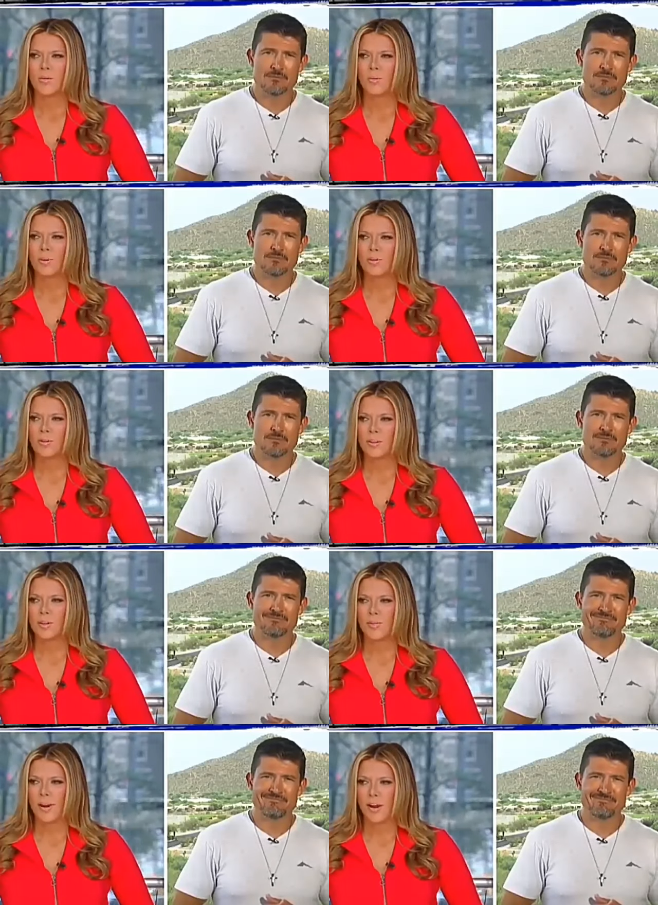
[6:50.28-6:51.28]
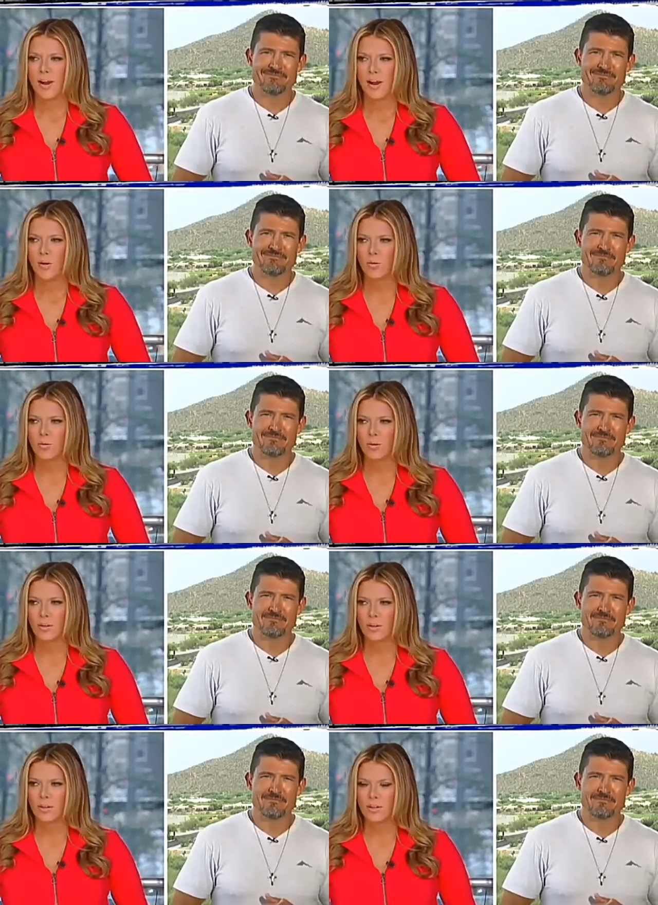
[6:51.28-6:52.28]
Speaker 1: When you think about how
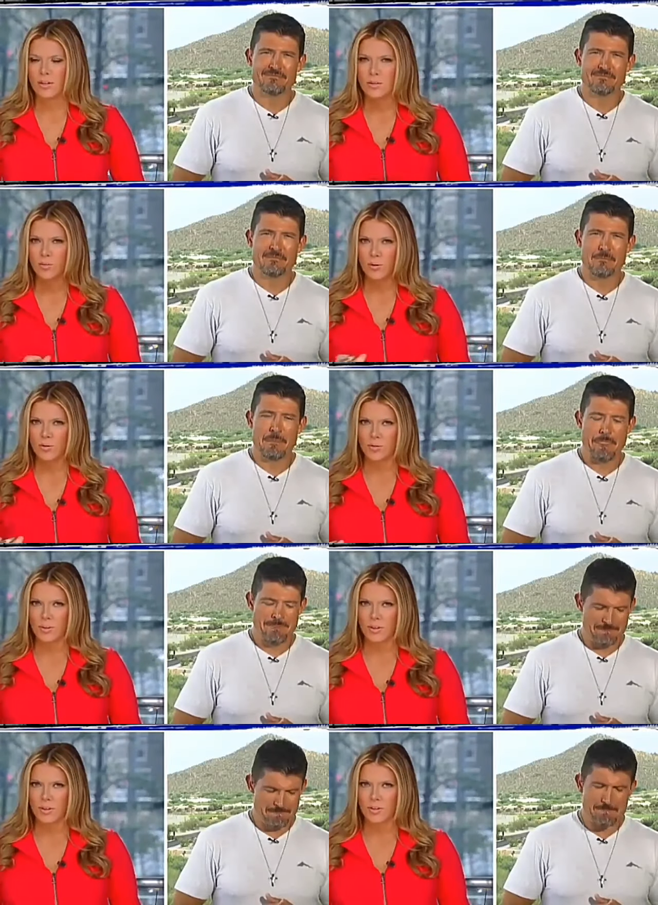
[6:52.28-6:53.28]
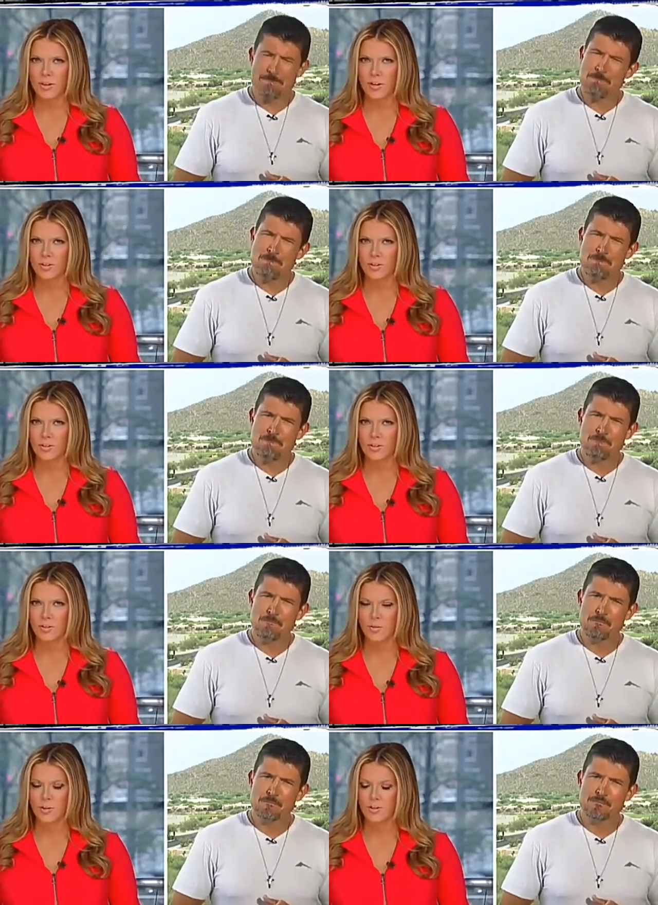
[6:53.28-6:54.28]
he's approaching international
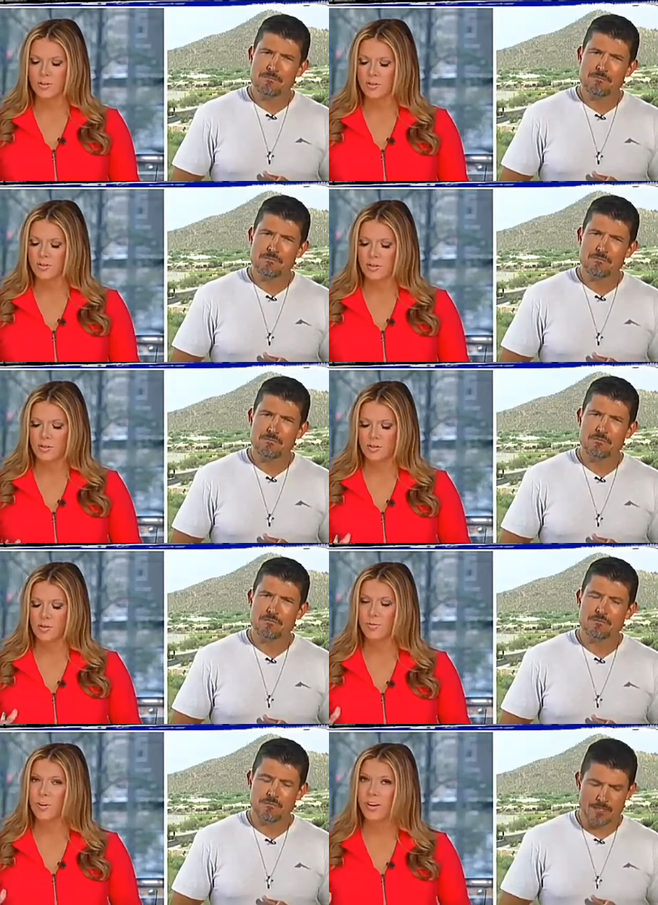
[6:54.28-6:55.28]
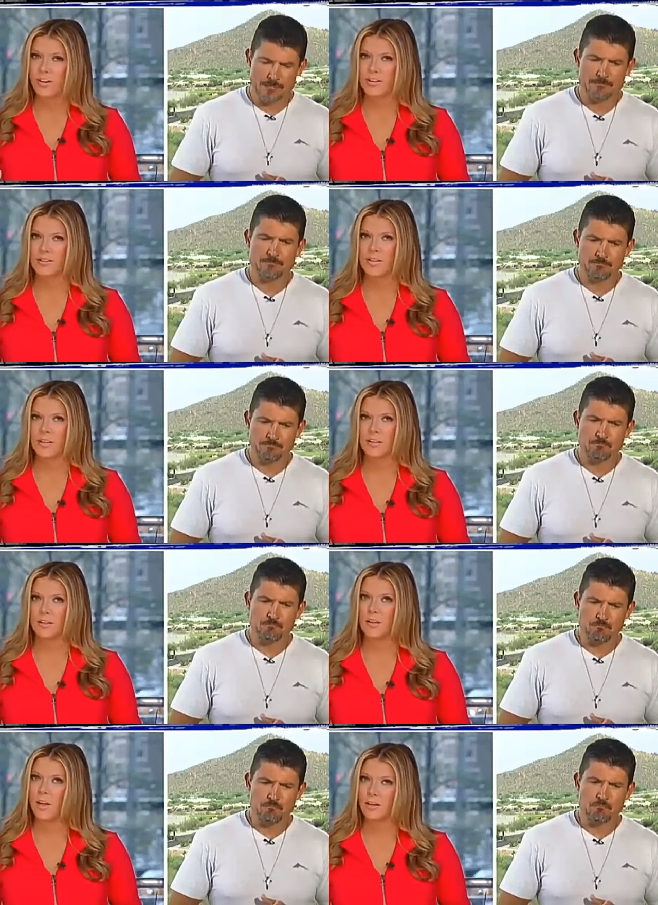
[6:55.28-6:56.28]
situations. And, and don't forget, he's taken
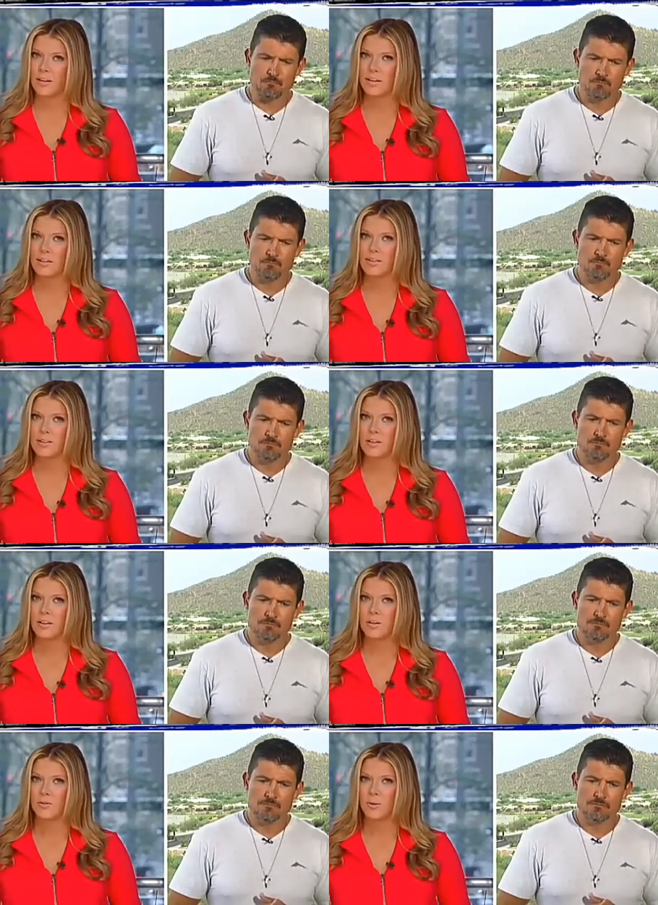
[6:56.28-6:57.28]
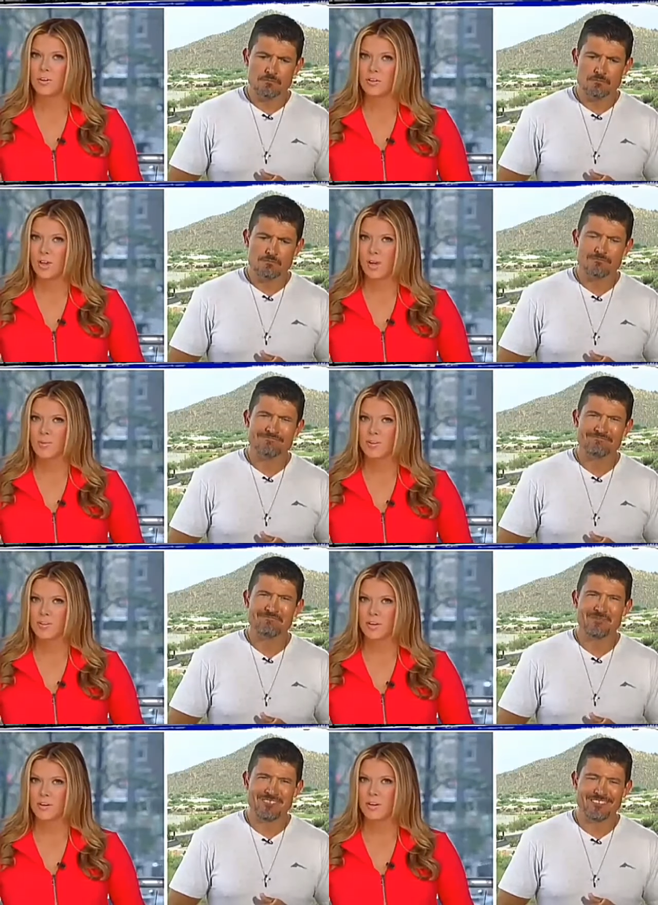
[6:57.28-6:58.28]
a lot of heat for his comments
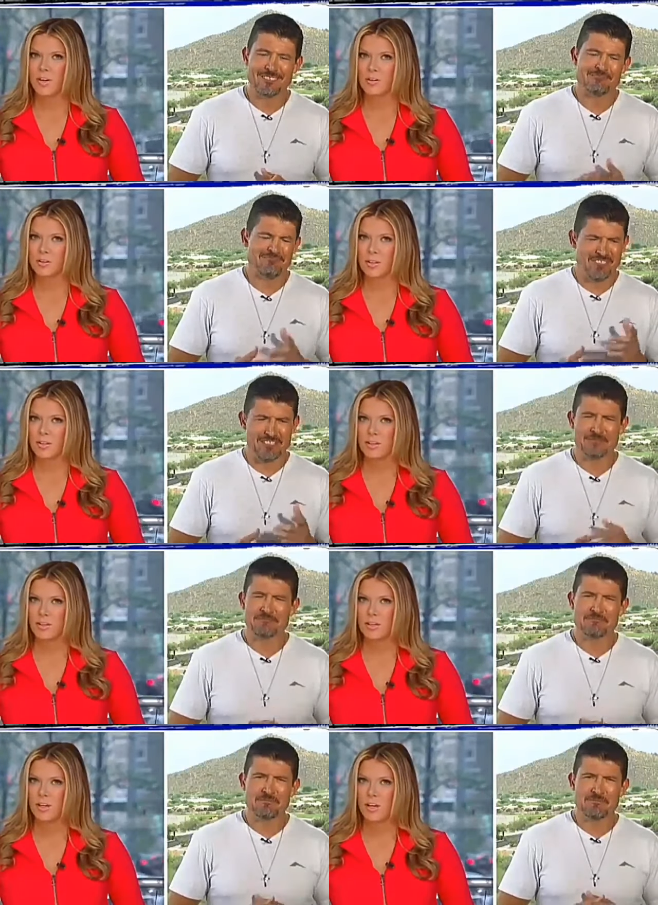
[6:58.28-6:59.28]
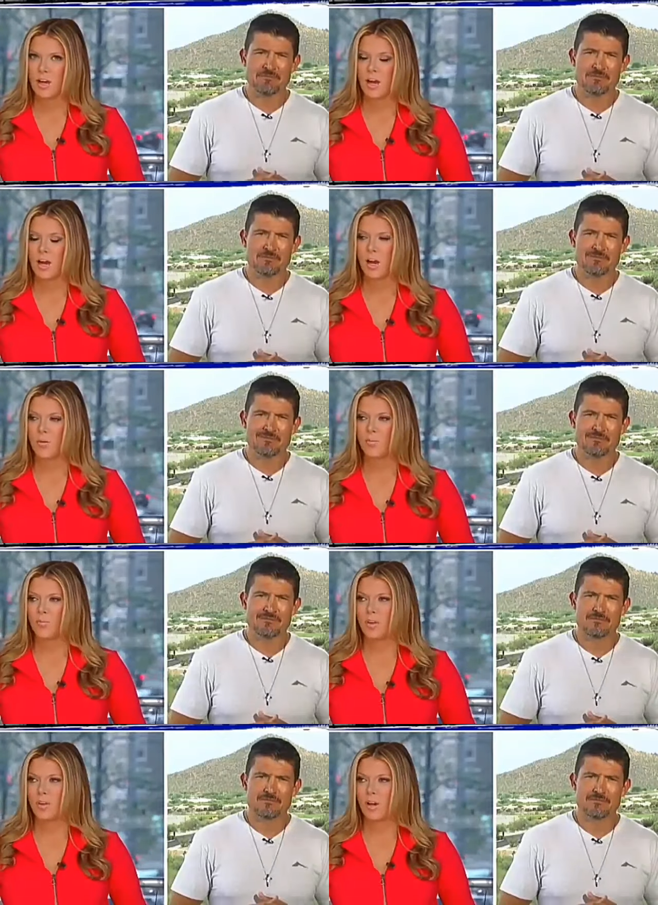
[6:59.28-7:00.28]
there in Helsinki. Um,
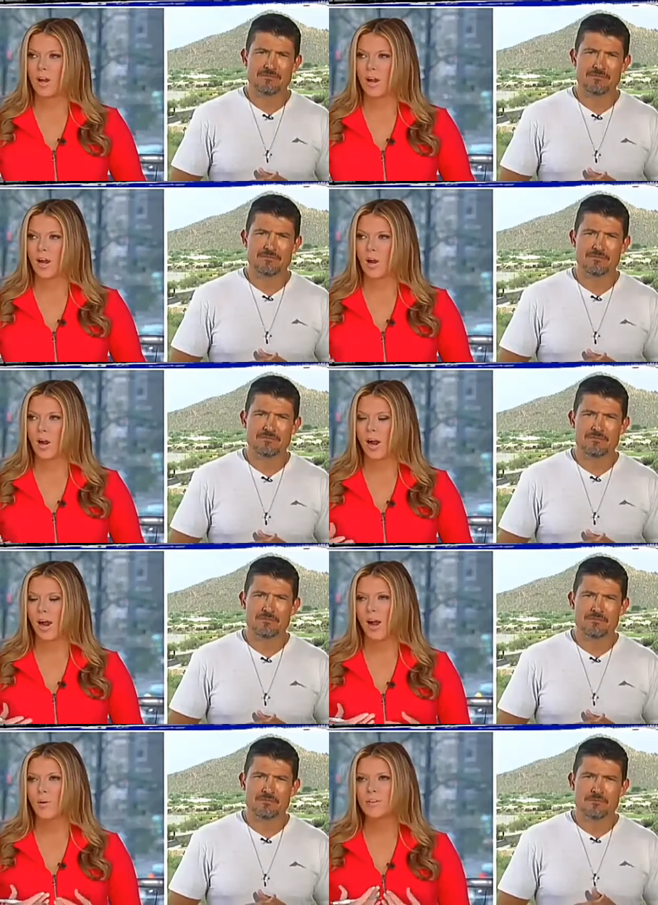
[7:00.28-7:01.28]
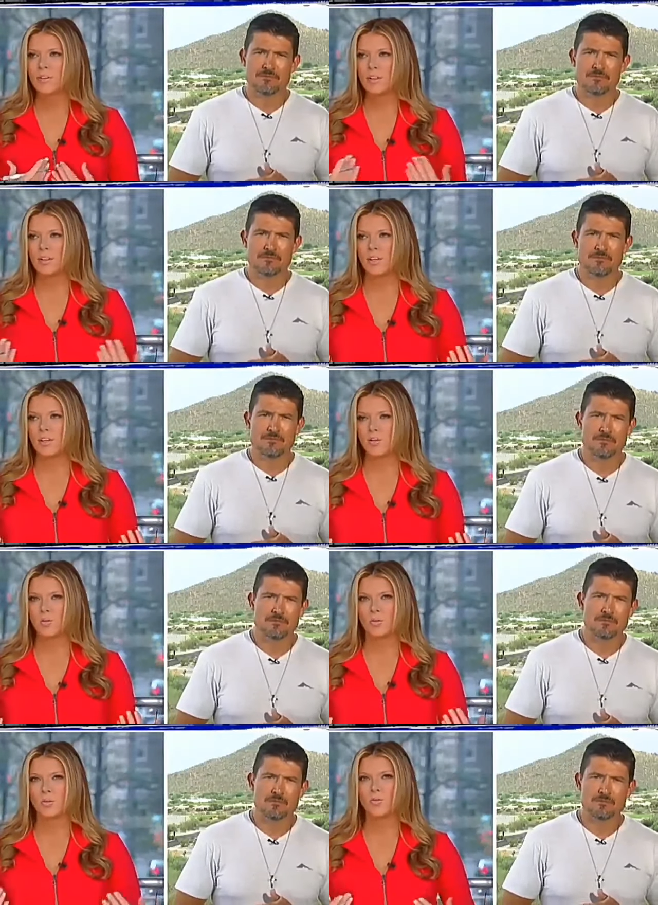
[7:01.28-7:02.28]
how is it that
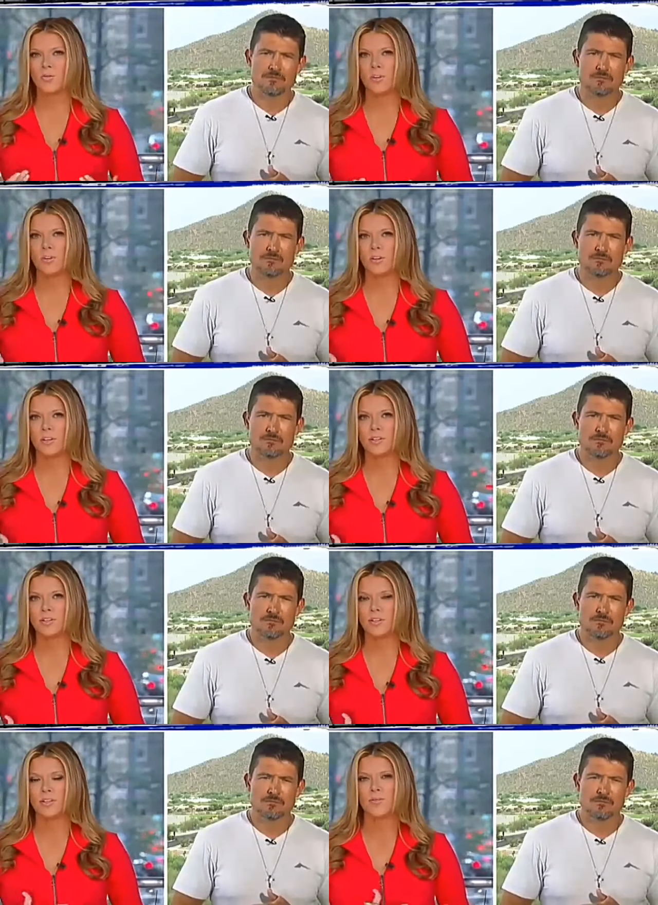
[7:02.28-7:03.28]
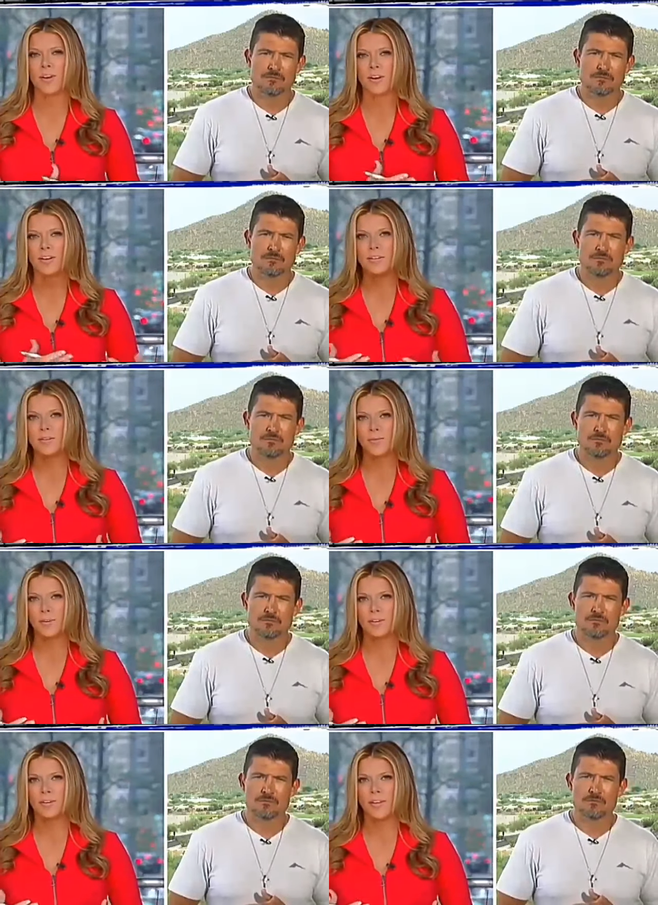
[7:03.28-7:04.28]
you, you feel he's, he's very
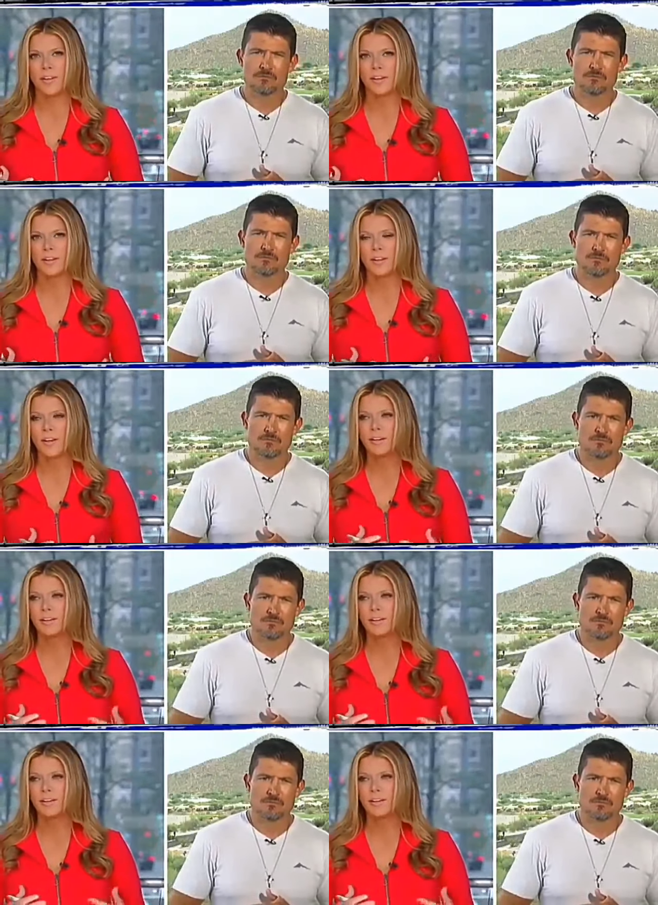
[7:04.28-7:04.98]
different than, than